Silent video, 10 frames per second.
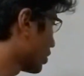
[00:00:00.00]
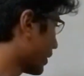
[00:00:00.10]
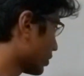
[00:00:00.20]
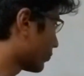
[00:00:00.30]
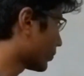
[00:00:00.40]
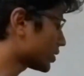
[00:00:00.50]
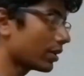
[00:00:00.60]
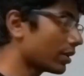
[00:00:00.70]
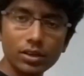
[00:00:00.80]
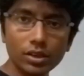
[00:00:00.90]
Right? The first
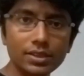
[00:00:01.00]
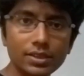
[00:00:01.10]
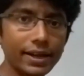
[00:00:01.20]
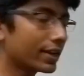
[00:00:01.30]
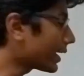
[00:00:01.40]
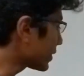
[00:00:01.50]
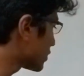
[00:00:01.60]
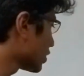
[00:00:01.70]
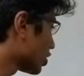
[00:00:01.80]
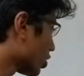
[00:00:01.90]
element is the end
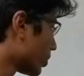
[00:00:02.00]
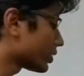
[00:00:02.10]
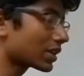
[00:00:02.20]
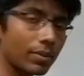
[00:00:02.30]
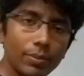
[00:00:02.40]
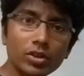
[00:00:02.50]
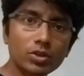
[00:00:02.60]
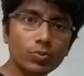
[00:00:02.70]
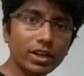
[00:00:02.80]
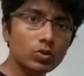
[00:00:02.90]
index, cumulative sum up to
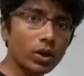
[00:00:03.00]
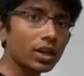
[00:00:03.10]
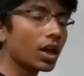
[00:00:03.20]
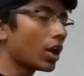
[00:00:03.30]
this point is 1.